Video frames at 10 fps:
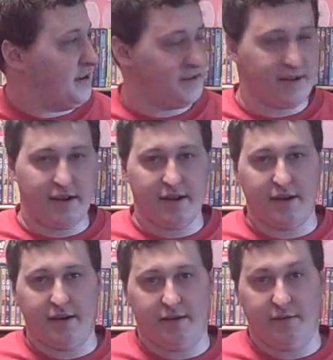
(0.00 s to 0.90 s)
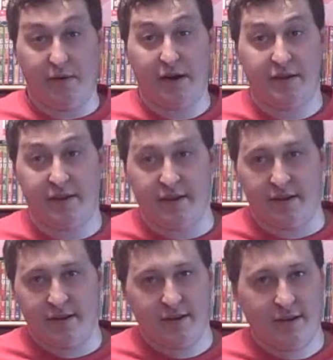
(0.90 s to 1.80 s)
I could say, uh,
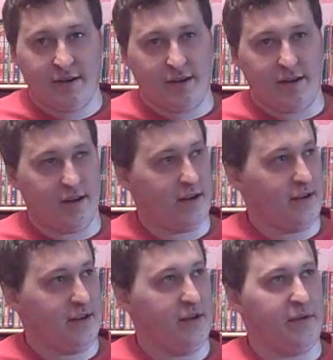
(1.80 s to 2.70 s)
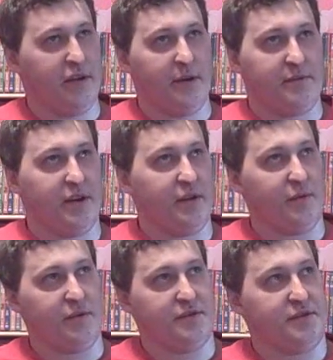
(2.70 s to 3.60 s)
finally a DVD update,
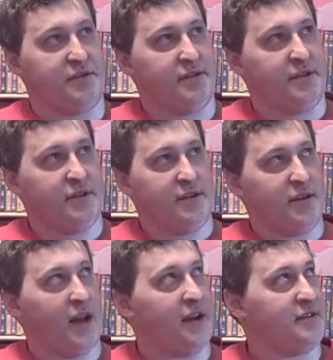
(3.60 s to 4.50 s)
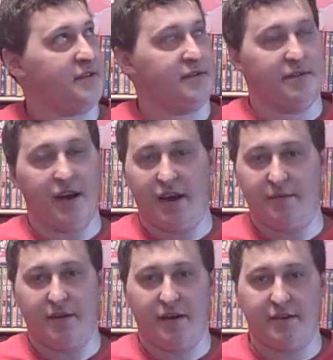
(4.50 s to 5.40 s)
which hasn't, I
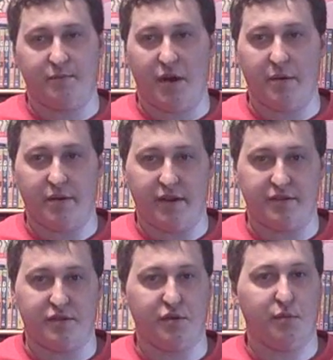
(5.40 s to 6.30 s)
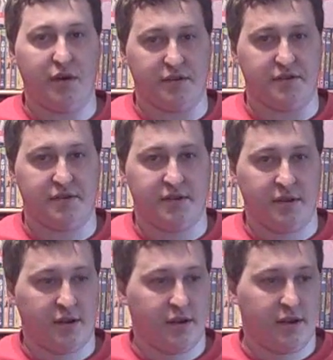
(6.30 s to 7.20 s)
haven't done probably like two months,
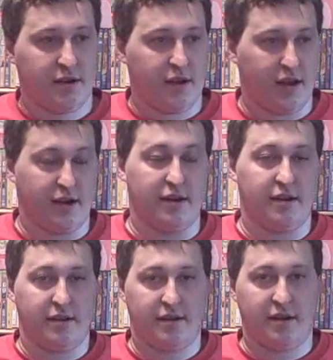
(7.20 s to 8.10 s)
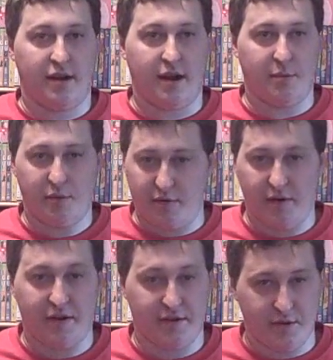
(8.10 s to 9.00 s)
and I'm going to
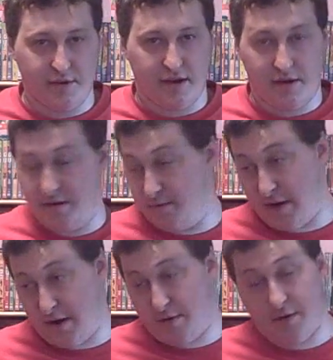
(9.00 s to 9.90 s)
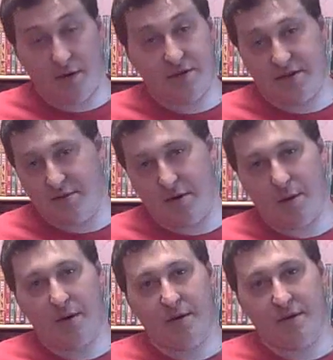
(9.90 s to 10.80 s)
finally do it now. background noise that you
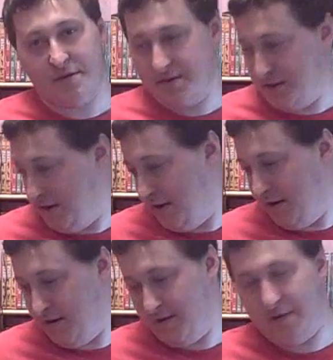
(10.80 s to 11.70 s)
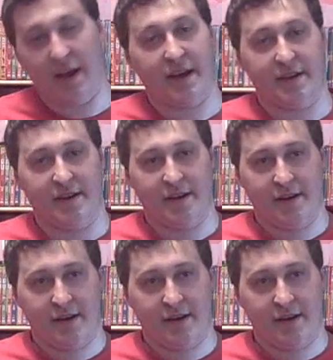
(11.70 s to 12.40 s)
probably hear is the uh, fan